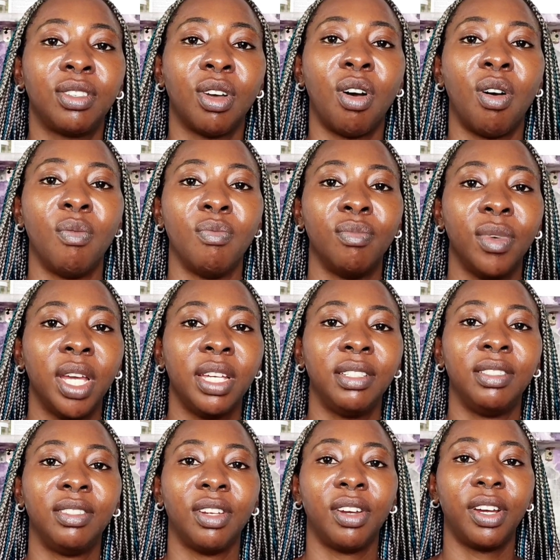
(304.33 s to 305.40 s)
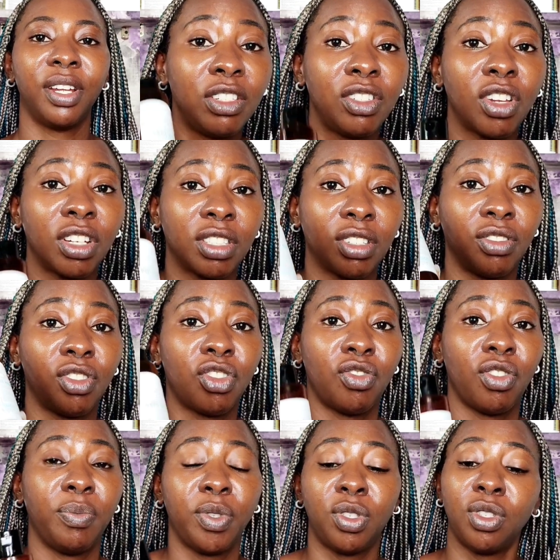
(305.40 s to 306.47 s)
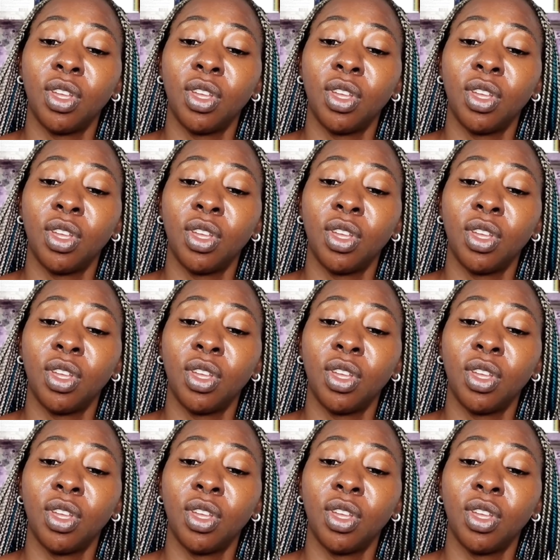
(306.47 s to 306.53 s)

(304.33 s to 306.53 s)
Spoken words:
some dirt. It doesn't strip.